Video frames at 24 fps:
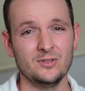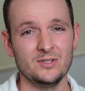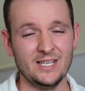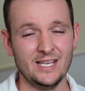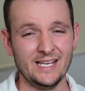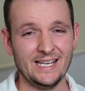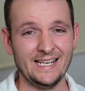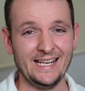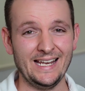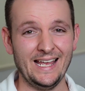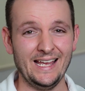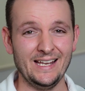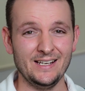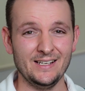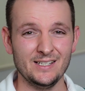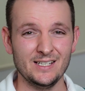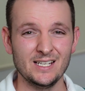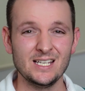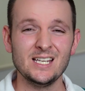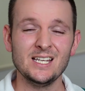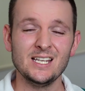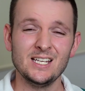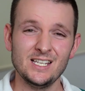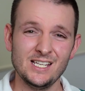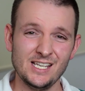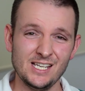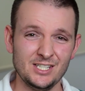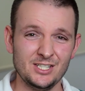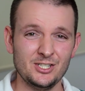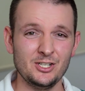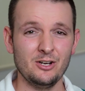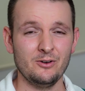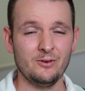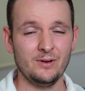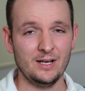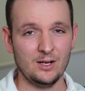secondhand is
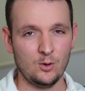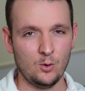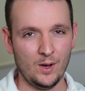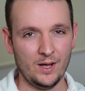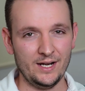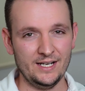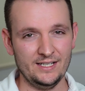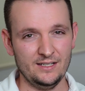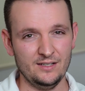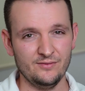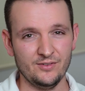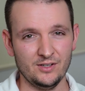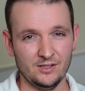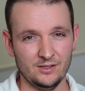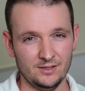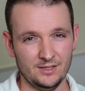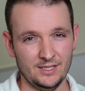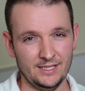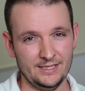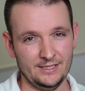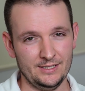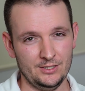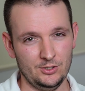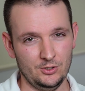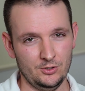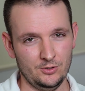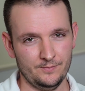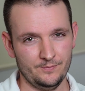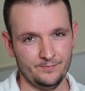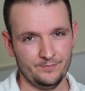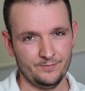generally quite a difficult thing to do.